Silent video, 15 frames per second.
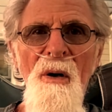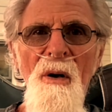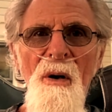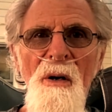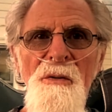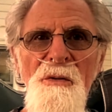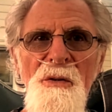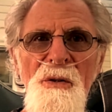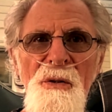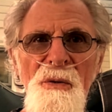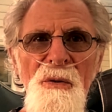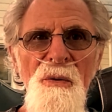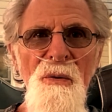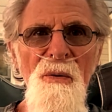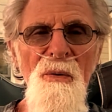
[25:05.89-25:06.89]

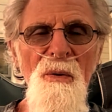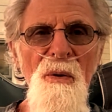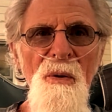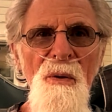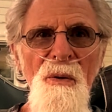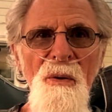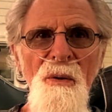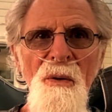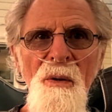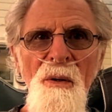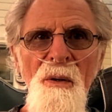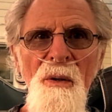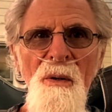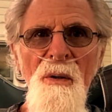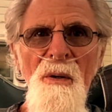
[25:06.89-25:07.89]
onto
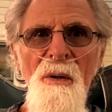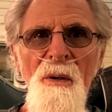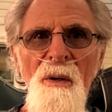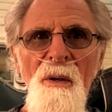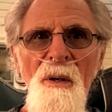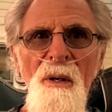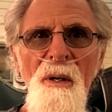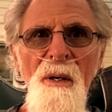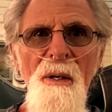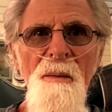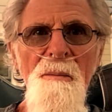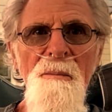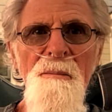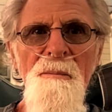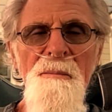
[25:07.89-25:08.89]

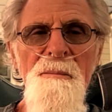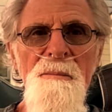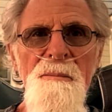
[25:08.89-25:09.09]
um,